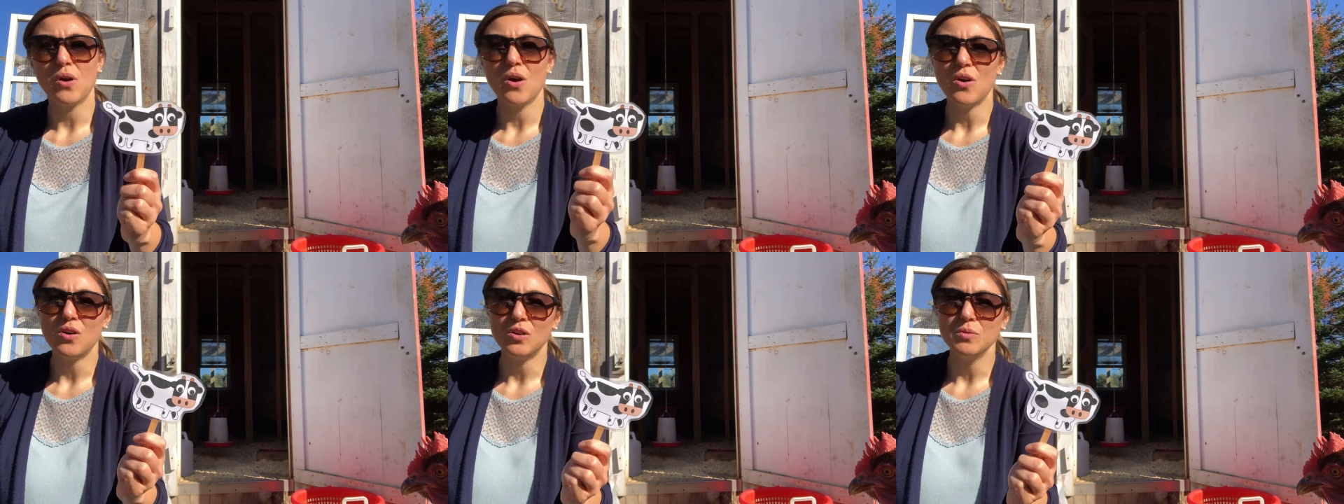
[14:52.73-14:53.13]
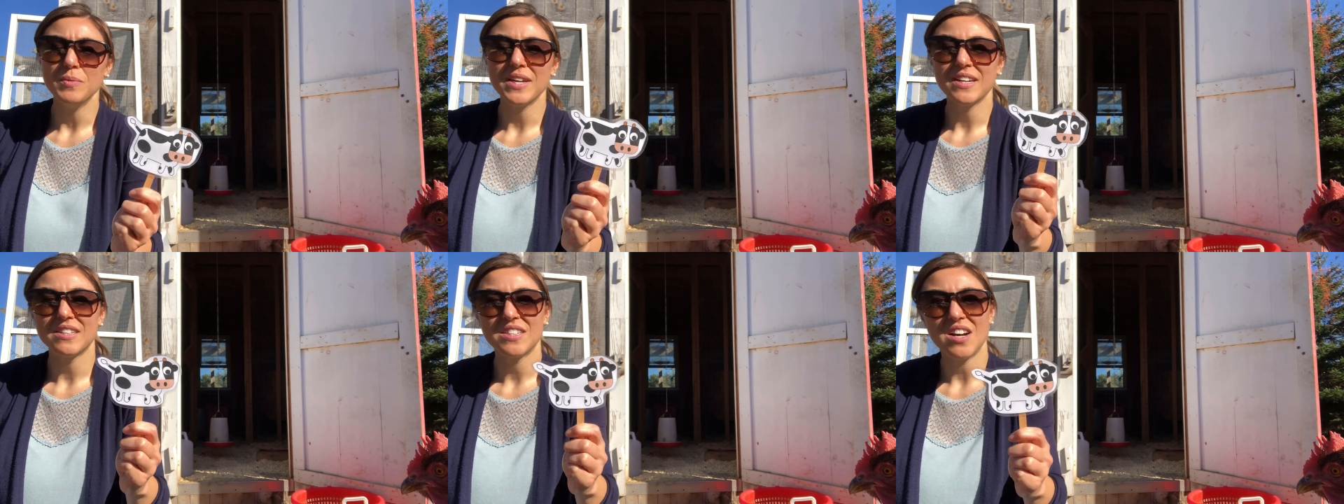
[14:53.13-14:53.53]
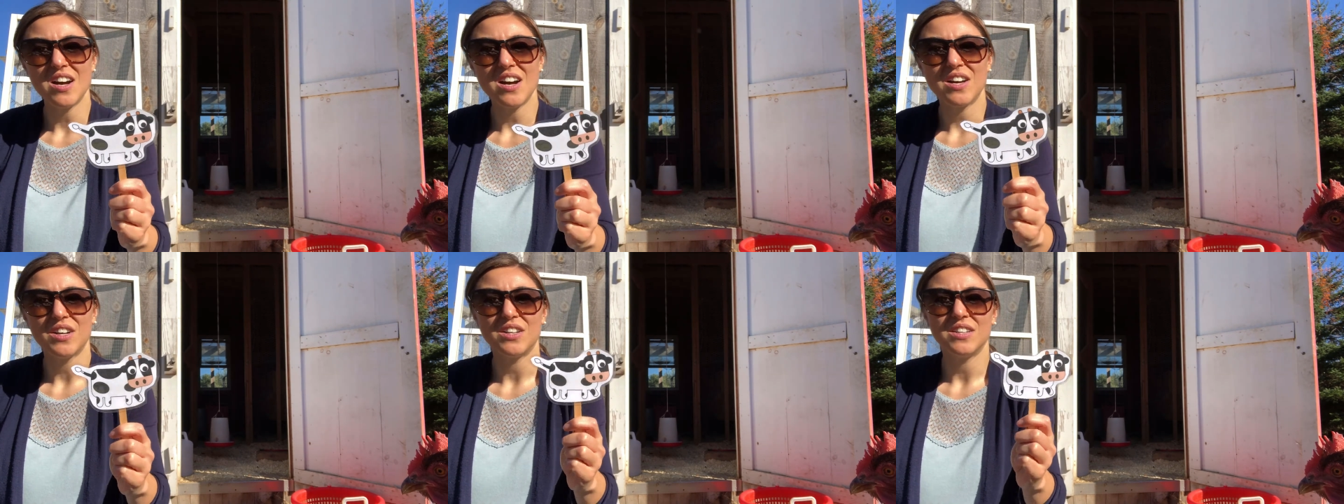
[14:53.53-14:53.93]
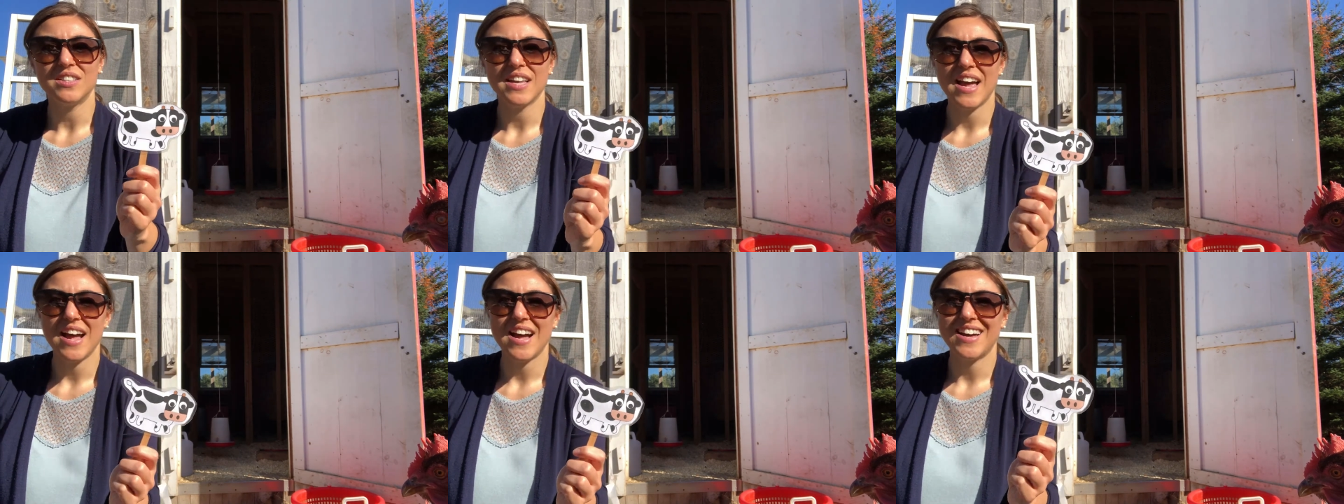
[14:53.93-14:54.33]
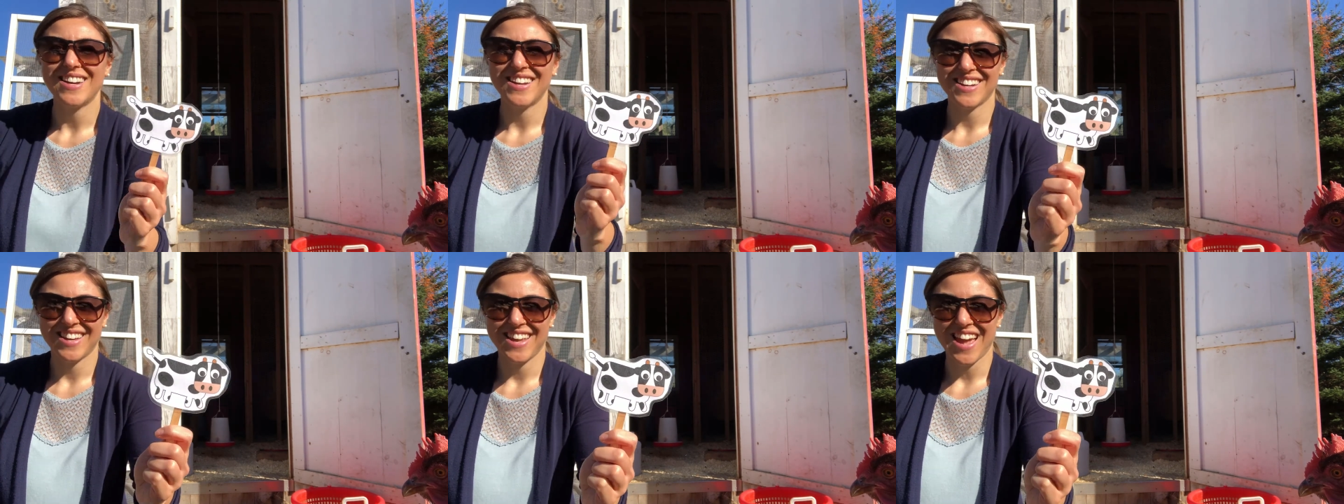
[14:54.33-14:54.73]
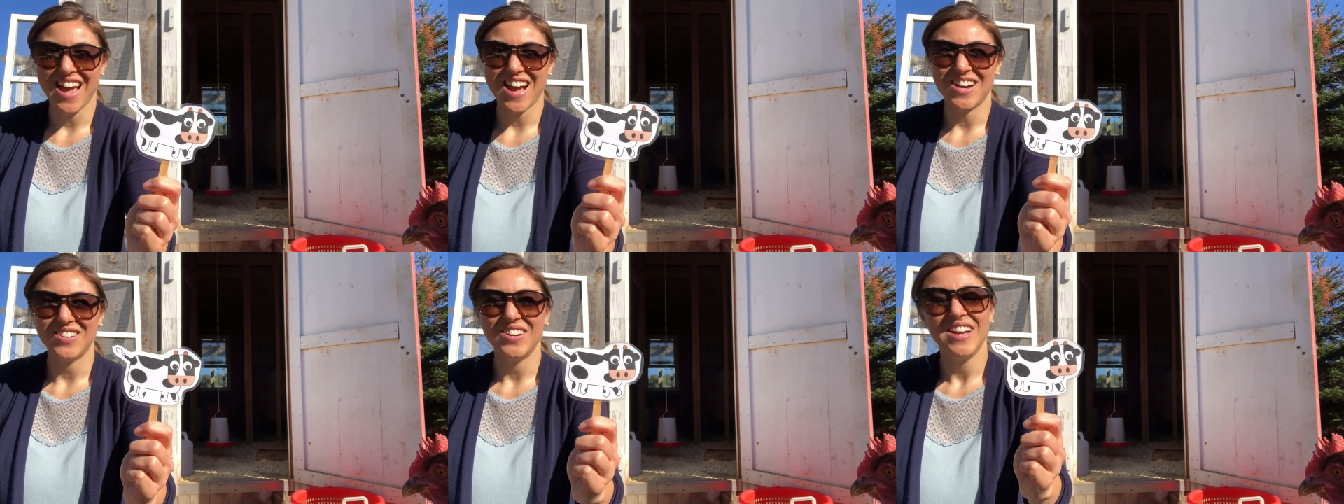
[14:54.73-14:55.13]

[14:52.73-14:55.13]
Old MacDonald had a cow,